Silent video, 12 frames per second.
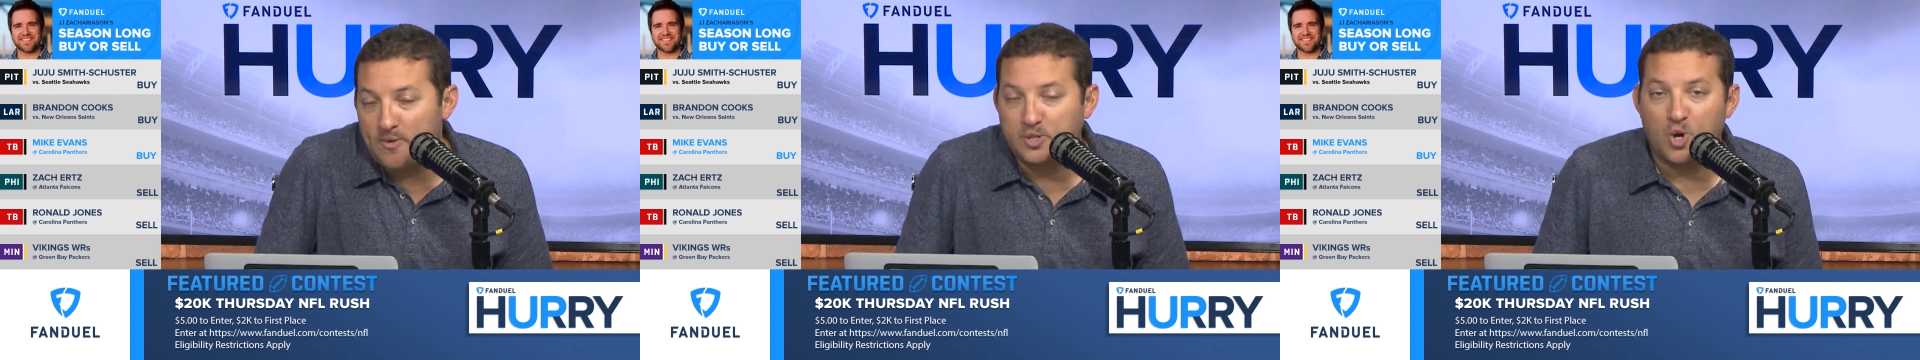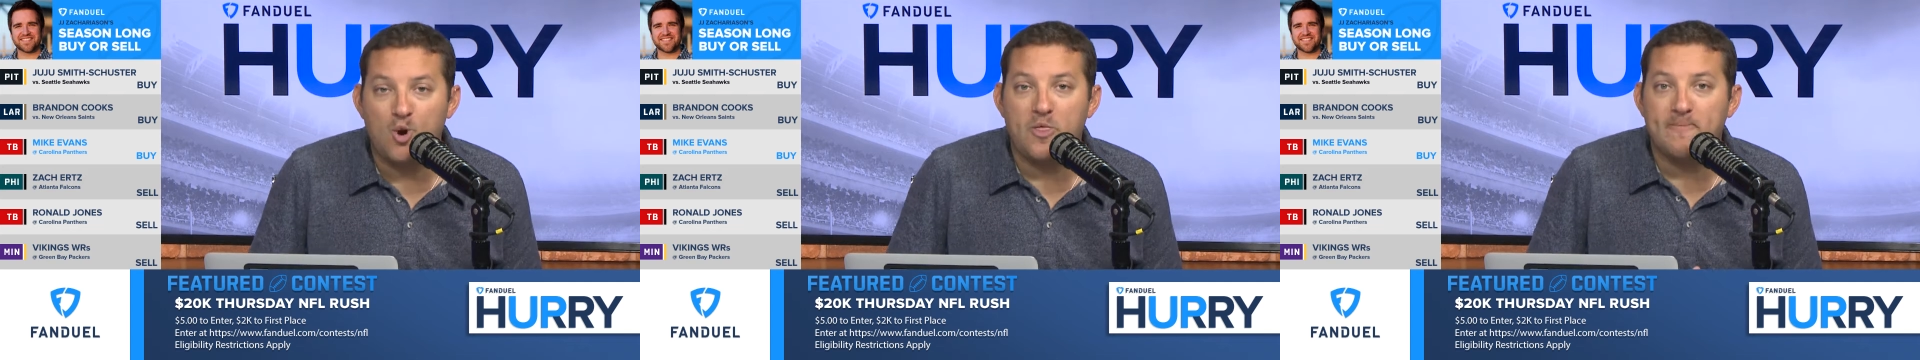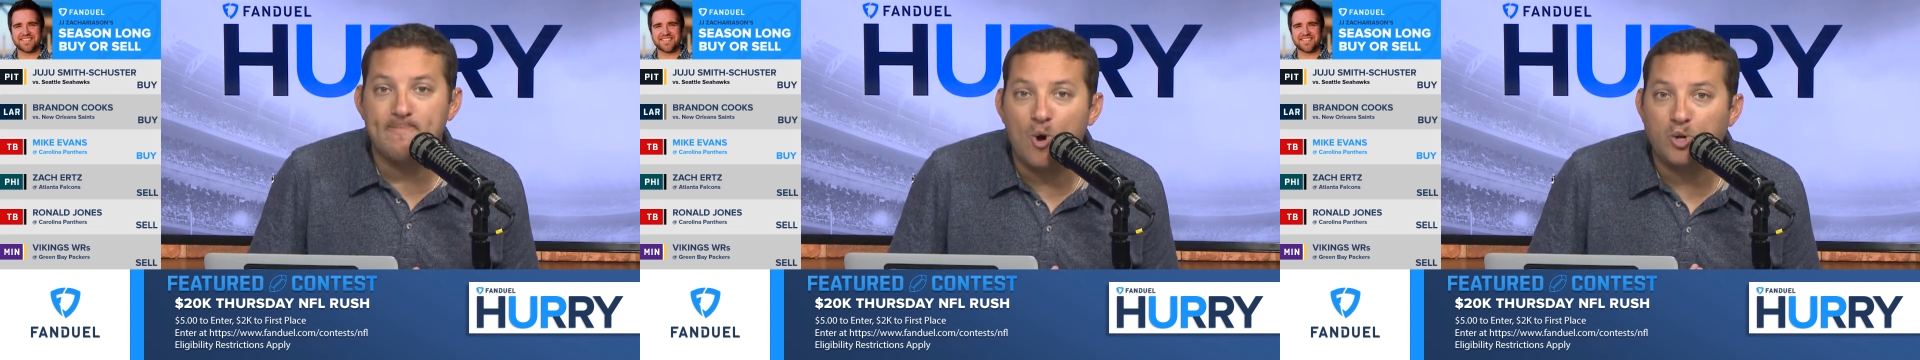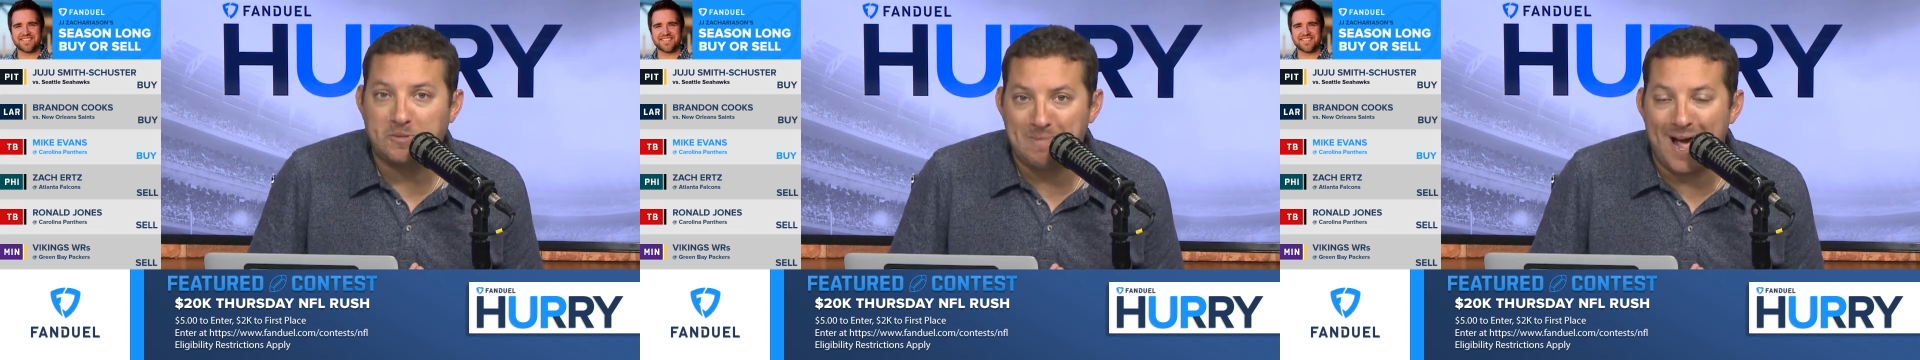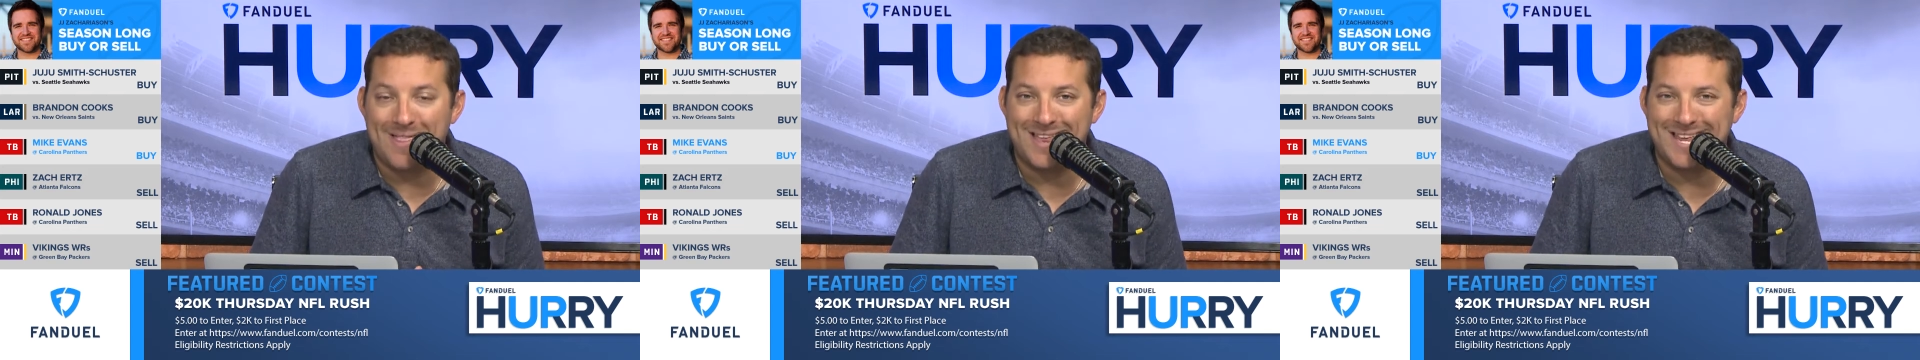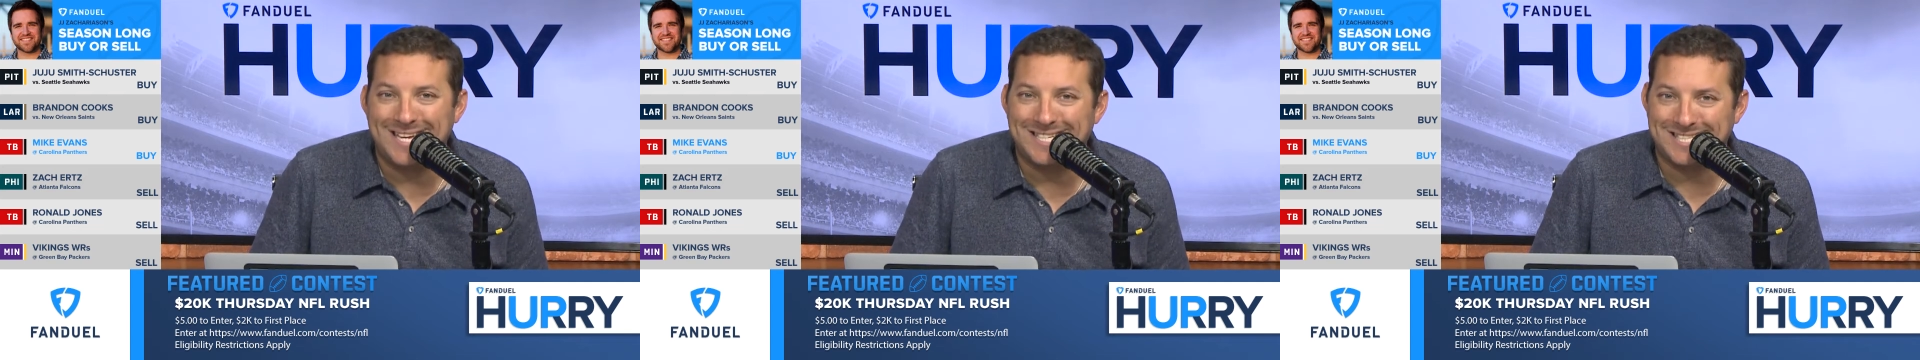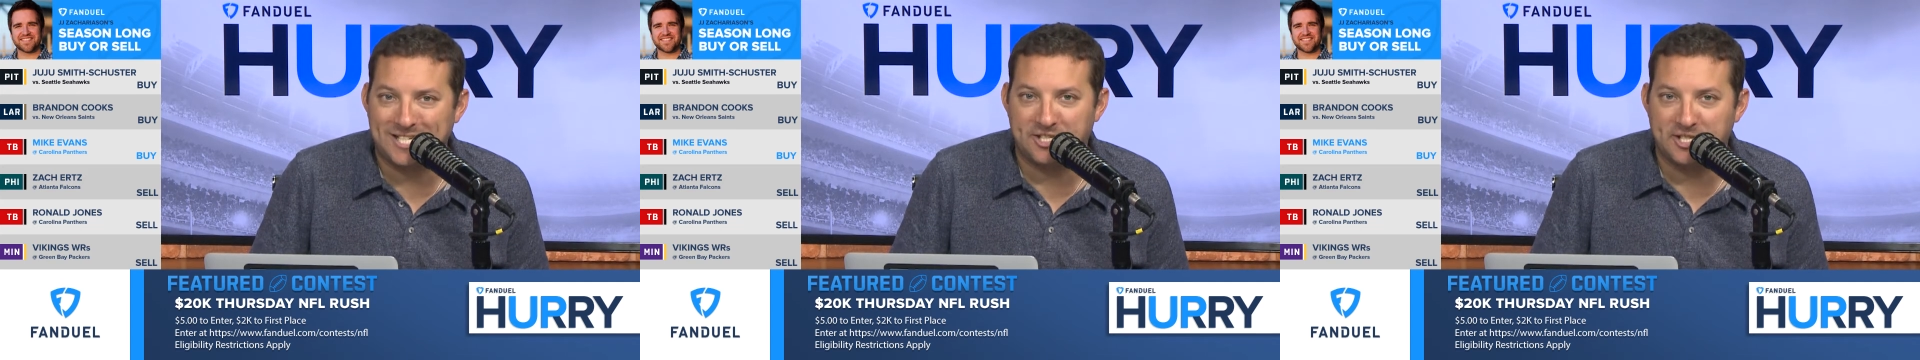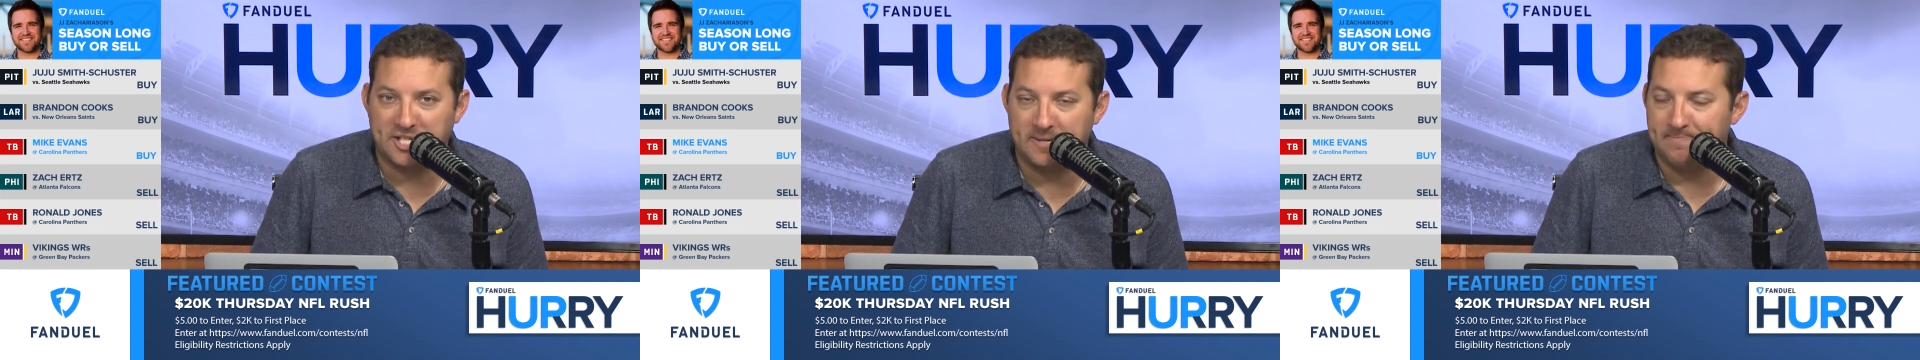that was hurt the most by that
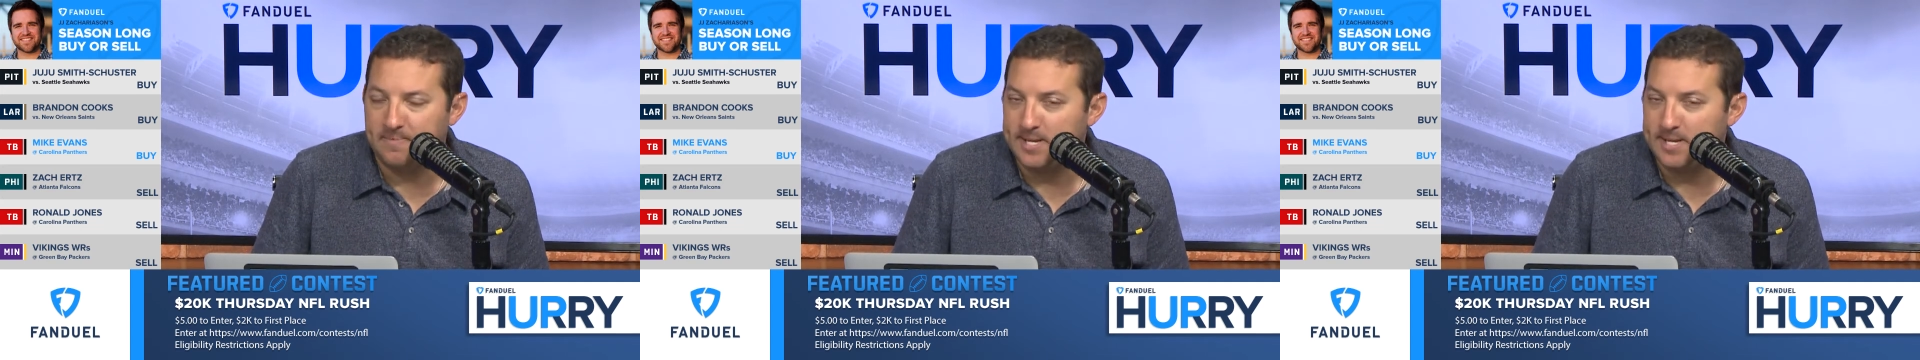inconsistency.